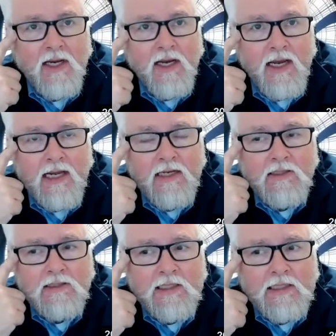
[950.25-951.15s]

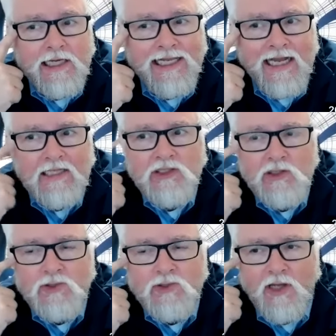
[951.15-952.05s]
And that's
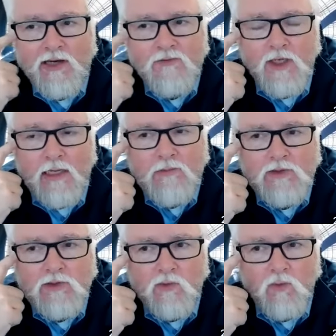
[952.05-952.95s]
used a lot of
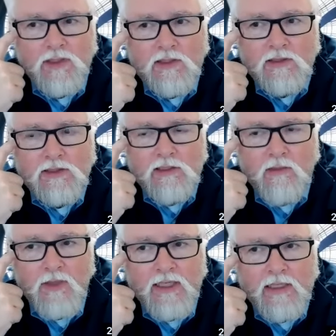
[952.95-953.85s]
times when
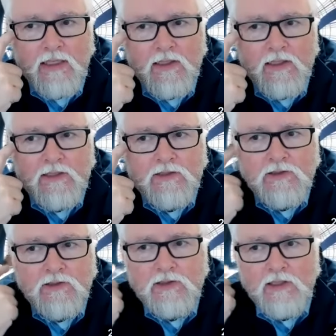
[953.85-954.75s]
somebody
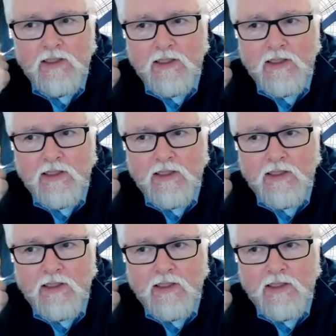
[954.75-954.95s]
is